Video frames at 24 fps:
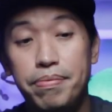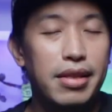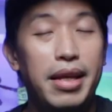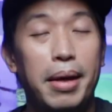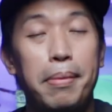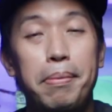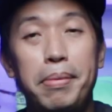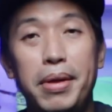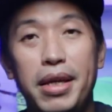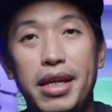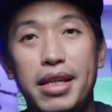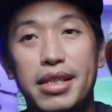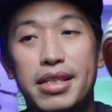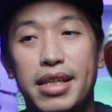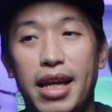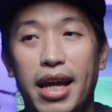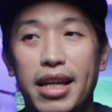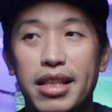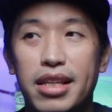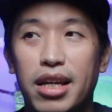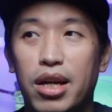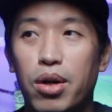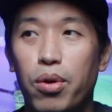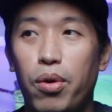the Embiids
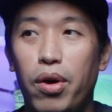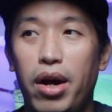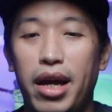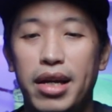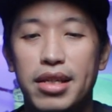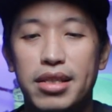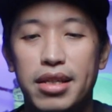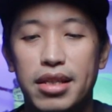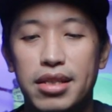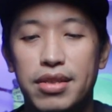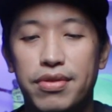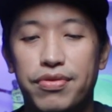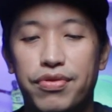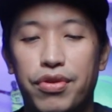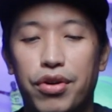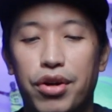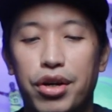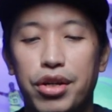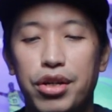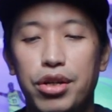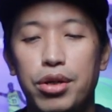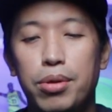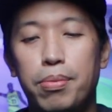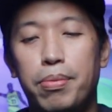and the Kawais is
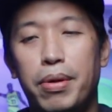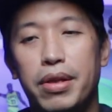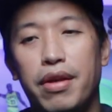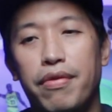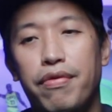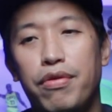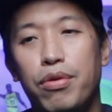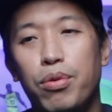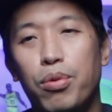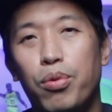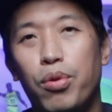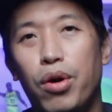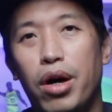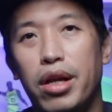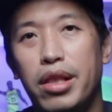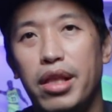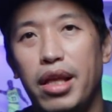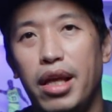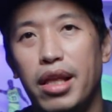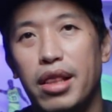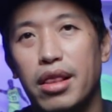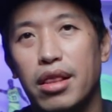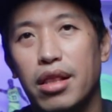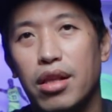for you. But if you want
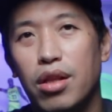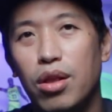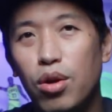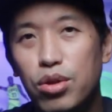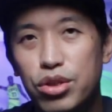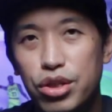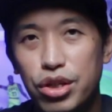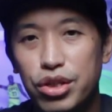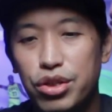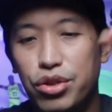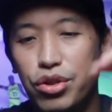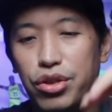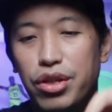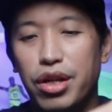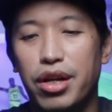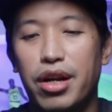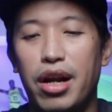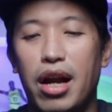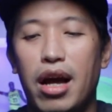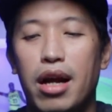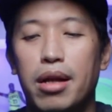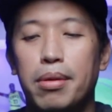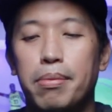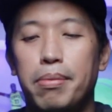it closer to the
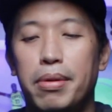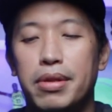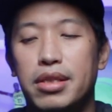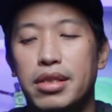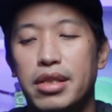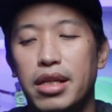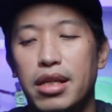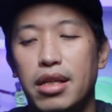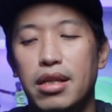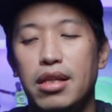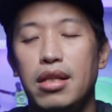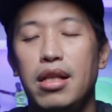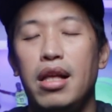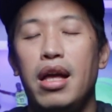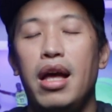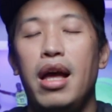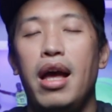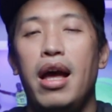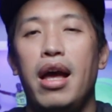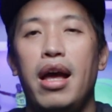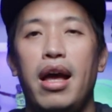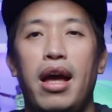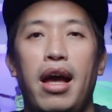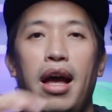ground but still
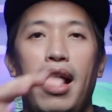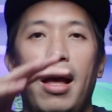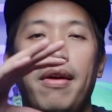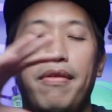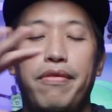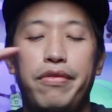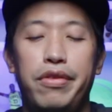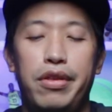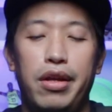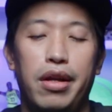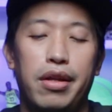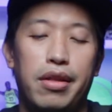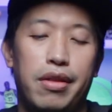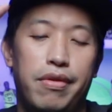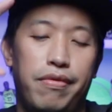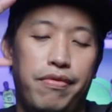have that